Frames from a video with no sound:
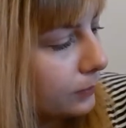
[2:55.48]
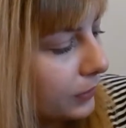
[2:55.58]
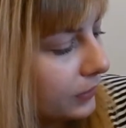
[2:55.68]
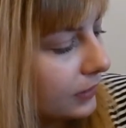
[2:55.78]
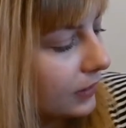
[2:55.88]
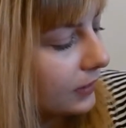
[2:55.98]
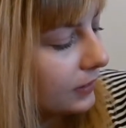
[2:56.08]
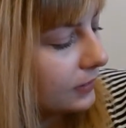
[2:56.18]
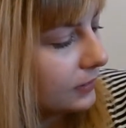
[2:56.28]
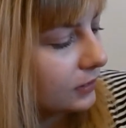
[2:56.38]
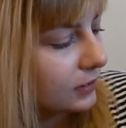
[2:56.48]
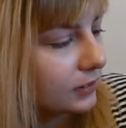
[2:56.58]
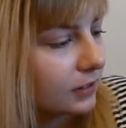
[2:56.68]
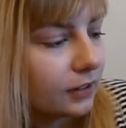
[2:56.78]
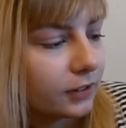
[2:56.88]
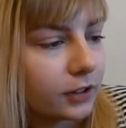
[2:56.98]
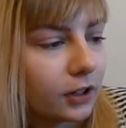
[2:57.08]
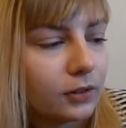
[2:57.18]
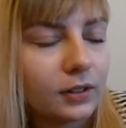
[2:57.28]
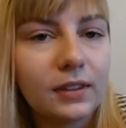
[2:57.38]
birthdays, just
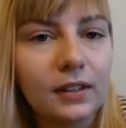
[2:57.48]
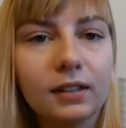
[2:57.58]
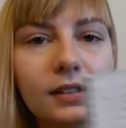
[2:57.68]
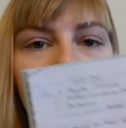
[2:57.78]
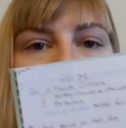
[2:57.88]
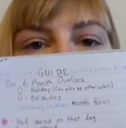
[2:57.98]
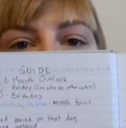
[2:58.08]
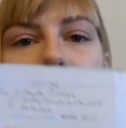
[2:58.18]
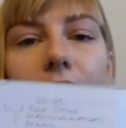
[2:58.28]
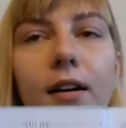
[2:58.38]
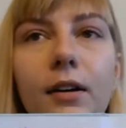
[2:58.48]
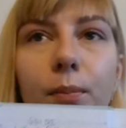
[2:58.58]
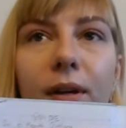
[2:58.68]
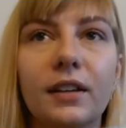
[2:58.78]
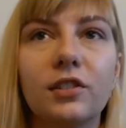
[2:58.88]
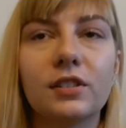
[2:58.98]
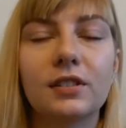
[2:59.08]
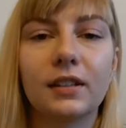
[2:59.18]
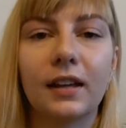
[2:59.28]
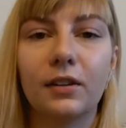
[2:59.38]
color-coded things, and just
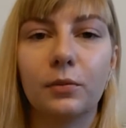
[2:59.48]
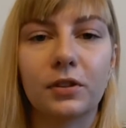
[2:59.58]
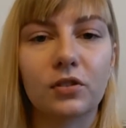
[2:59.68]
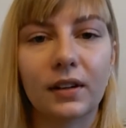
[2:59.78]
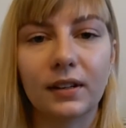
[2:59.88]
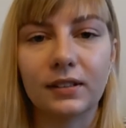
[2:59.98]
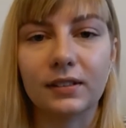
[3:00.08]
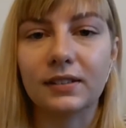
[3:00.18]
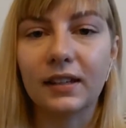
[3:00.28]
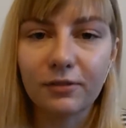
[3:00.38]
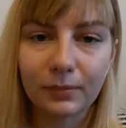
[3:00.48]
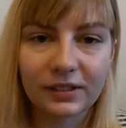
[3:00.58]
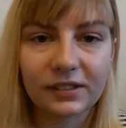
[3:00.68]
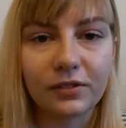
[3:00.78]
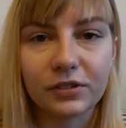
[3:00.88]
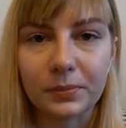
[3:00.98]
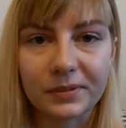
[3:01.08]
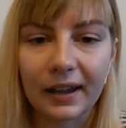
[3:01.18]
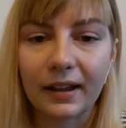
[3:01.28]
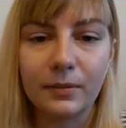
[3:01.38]
again with trying to save myself some
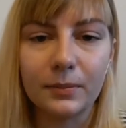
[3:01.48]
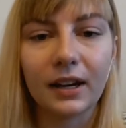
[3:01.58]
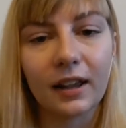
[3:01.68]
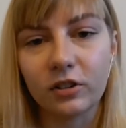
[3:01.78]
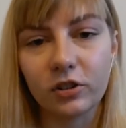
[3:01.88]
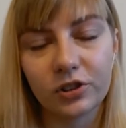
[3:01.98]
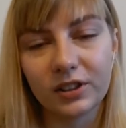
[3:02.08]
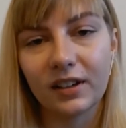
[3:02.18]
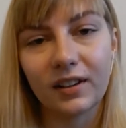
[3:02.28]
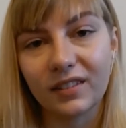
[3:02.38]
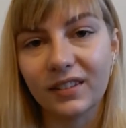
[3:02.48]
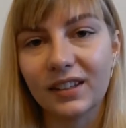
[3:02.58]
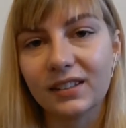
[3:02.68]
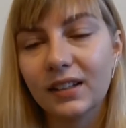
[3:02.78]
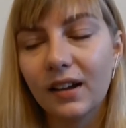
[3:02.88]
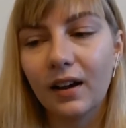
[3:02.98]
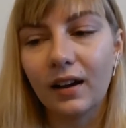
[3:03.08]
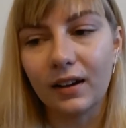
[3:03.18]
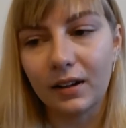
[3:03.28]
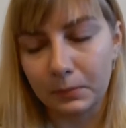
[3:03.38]
time and energy on this,
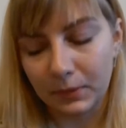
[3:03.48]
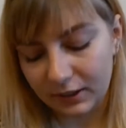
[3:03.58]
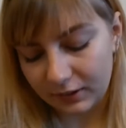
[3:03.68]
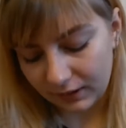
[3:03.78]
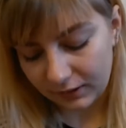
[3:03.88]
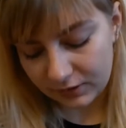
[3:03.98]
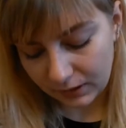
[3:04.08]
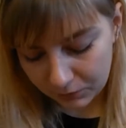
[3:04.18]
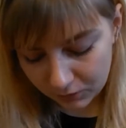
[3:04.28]
I kind of stopped